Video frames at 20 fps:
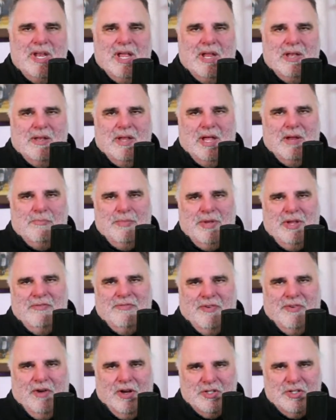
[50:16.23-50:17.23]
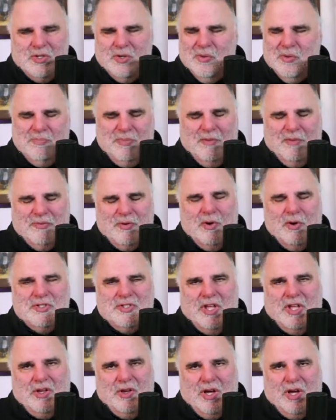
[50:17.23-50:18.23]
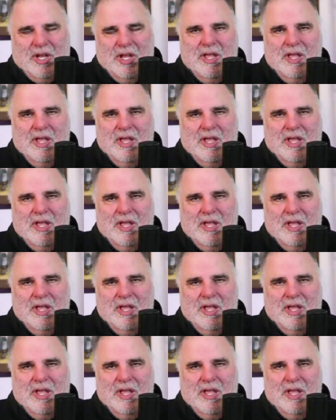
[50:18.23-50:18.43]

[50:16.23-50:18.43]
and be functional? Of course they could.